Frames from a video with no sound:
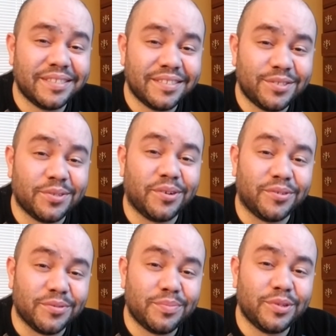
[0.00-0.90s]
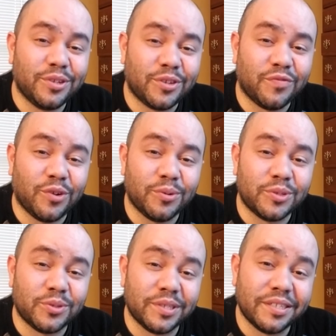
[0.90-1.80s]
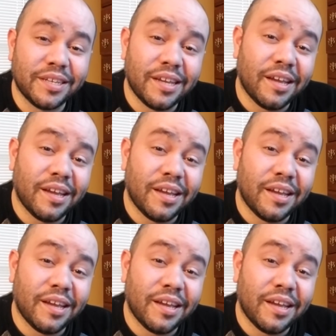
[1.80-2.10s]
So be looking forward to it.